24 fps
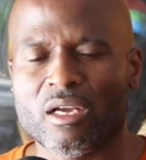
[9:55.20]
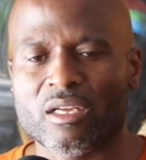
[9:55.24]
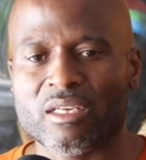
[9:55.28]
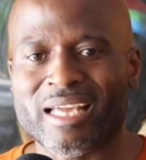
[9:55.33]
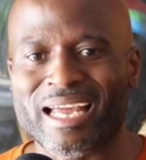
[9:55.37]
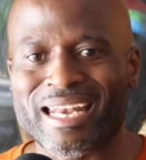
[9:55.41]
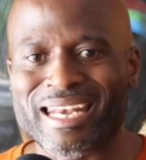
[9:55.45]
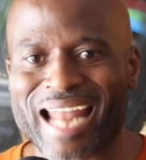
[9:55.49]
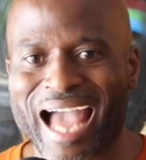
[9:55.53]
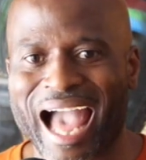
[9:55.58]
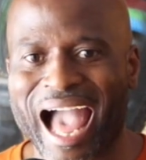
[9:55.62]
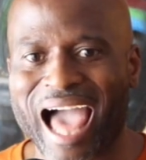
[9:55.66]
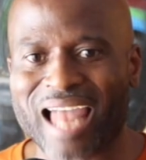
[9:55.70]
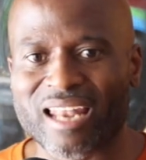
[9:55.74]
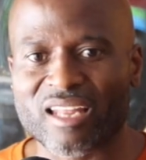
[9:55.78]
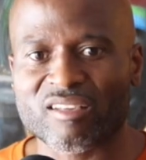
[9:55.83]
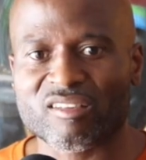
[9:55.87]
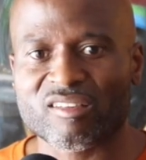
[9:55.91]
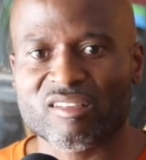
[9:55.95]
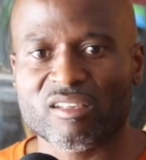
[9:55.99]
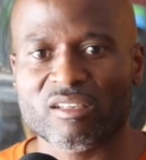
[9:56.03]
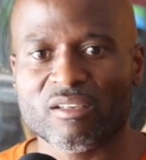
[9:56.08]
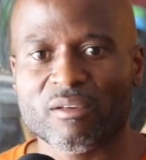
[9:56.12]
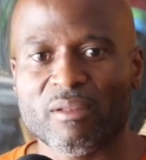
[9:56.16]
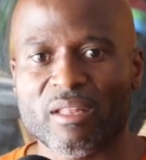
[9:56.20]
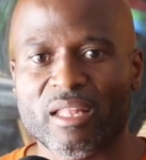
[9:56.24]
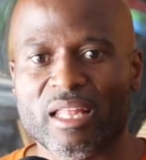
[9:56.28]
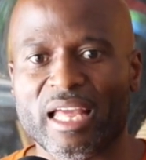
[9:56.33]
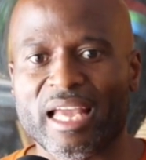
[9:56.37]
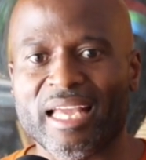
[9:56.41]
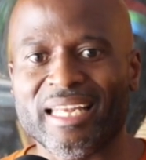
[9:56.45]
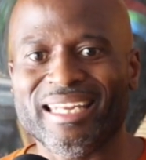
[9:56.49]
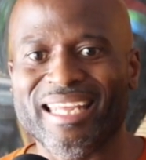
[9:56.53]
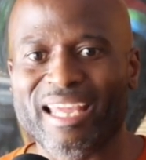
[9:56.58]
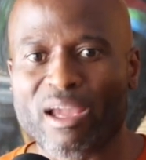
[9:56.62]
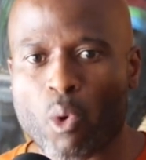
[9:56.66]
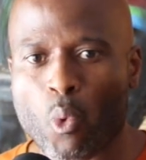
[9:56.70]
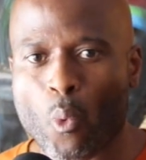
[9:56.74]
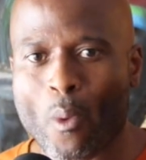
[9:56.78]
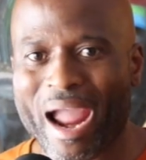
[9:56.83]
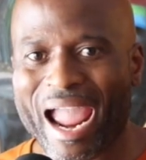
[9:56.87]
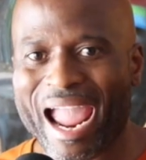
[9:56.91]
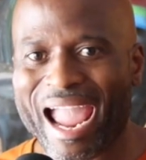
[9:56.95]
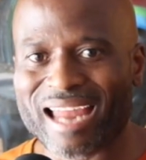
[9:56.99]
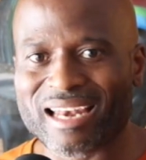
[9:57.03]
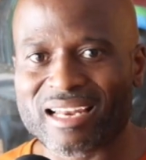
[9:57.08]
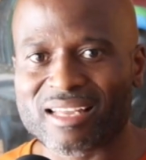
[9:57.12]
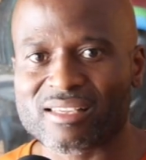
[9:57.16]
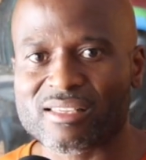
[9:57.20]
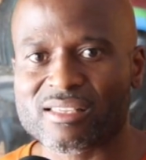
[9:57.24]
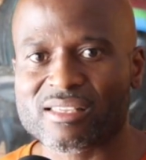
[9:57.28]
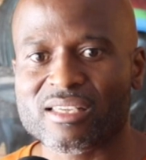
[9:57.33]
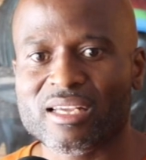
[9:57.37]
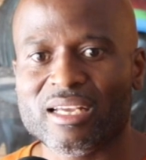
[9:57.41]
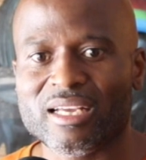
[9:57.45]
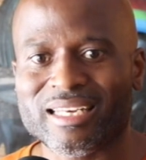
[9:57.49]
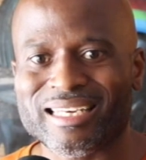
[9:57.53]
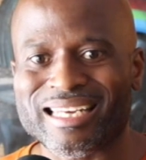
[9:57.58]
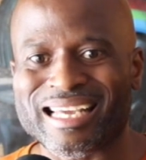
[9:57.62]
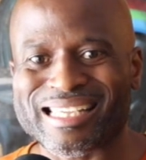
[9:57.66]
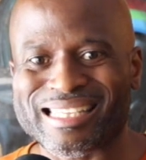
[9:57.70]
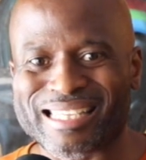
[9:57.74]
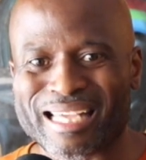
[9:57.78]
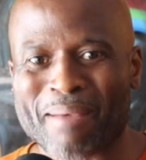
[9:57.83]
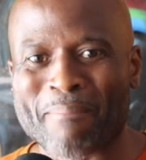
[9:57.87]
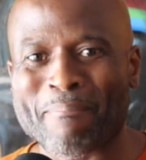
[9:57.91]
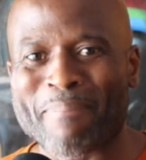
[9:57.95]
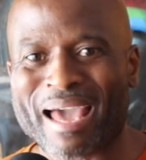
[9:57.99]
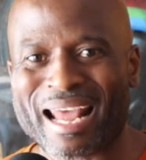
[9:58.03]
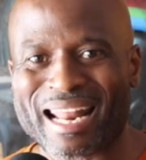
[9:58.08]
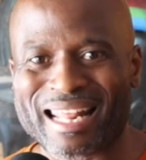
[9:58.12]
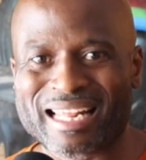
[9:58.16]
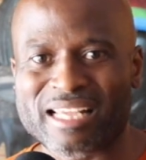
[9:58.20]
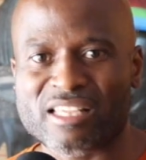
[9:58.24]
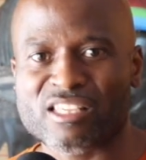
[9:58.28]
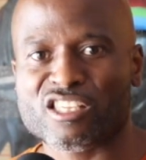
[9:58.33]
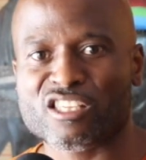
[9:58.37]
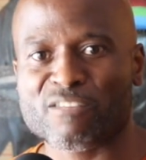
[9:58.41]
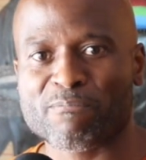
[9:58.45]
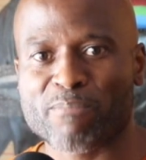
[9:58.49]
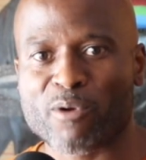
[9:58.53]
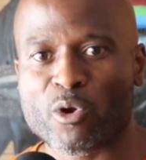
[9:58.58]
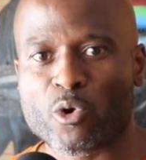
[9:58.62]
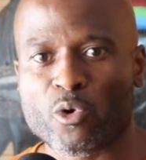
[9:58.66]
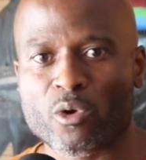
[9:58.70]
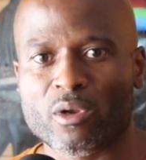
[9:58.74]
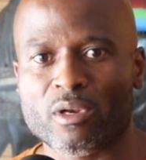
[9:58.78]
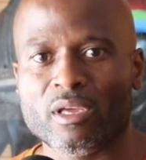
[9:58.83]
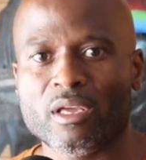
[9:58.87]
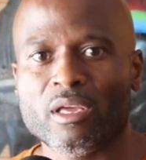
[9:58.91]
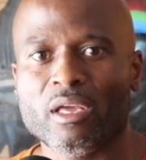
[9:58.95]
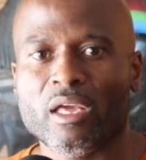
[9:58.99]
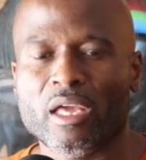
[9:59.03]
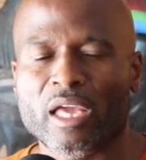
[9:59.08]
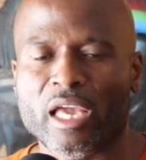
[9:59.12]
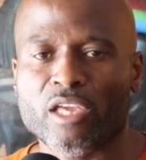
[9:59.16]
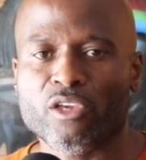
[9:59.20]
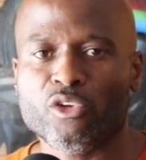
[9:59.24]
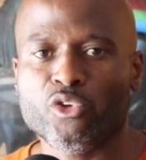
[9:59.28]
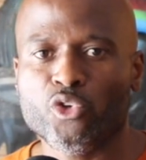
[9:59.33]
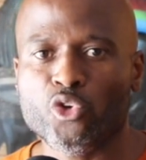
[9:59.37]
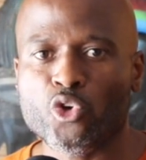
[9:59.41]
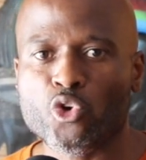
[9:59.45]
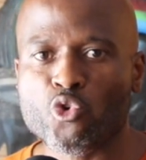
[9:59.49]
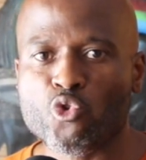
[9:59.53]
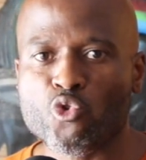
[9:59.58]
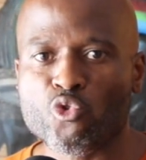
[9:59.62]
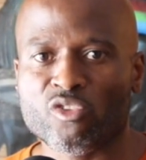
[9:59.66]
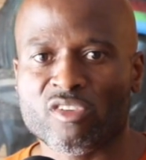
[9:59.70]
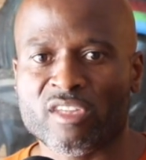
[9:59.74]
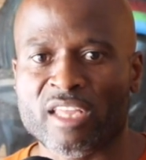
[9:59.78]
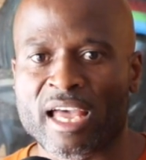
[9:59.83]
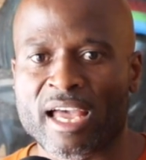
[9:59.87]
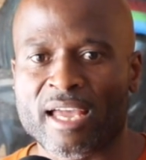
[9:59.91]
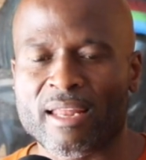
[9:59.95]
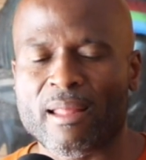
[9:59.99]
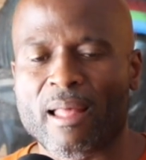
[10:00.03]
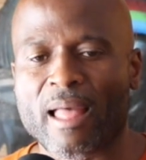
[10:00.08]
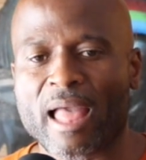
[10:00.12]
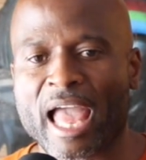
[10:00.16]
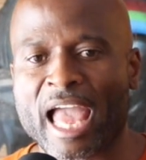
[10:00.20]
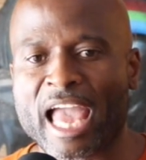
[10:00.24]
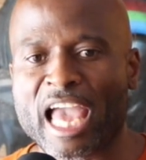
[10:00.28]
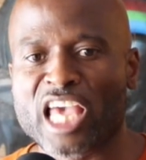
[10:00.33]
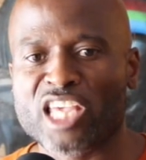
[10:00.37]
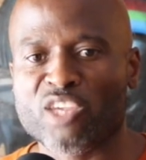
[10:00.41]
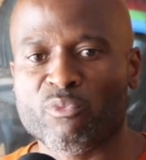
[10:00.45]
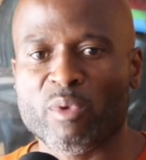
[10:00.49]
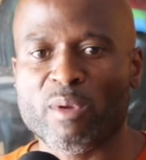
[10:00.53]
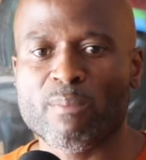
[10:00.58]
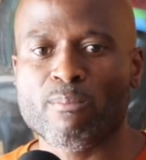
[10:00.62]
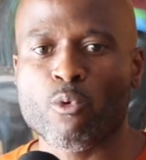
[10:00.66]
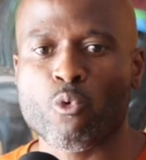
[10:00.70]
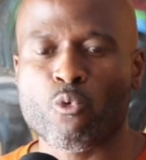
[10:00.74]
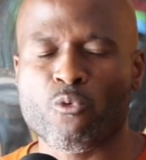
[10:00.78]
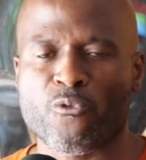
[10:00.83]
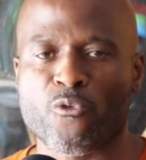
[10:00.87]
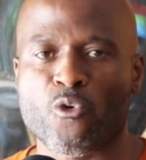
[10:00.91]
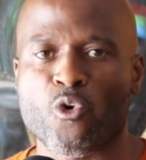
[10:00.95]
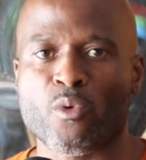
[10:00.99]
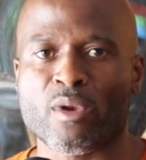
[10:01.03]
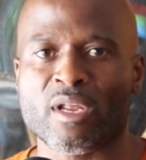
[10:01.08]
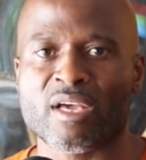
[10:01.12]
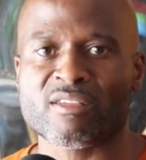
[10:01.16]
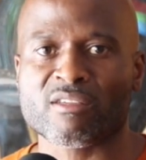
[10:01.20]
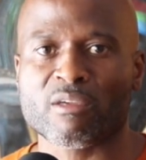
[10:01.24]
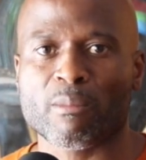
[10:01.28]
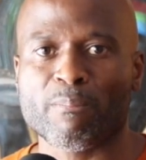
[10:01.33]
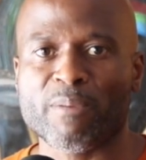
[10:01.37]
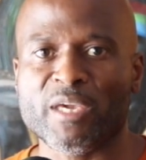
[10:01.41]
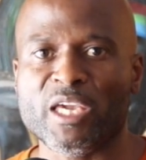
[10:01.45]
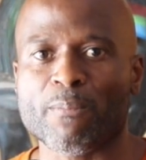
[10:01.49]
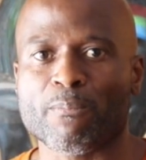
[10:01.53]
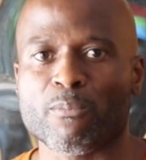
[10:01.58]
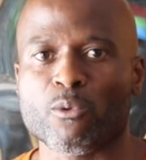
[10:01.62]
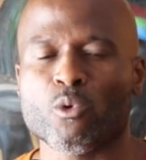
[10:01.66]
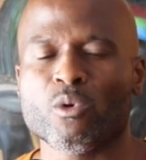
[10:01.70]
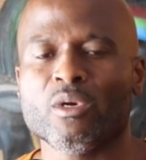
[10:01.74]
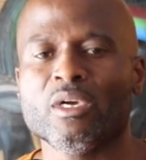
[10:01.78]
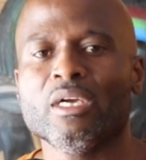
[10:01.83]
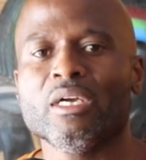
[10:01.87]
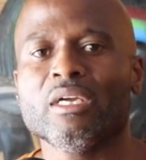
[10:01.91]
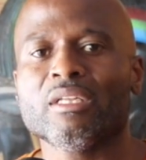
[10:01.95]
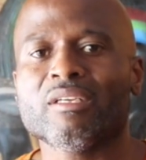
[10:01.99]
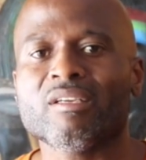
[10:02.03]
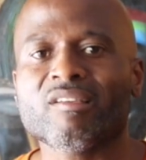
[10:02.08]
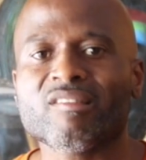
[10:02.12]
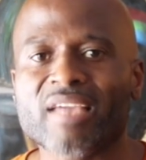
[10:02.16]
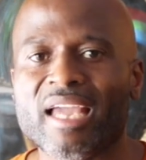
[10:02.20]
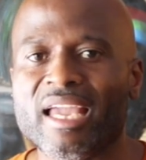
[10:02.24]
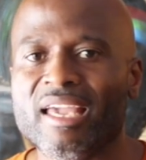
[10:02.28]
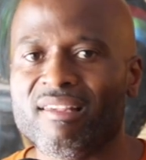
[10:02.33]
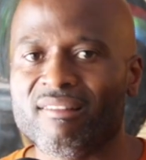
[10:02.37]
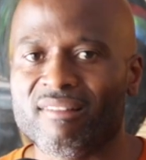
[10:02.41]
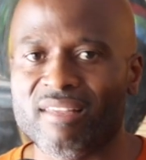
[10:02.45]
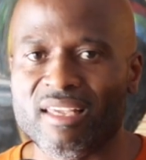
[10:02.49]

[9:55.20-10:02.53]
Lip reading: the knowledge in the awareness that's embedded in spirit and use that as we move forward as a people to change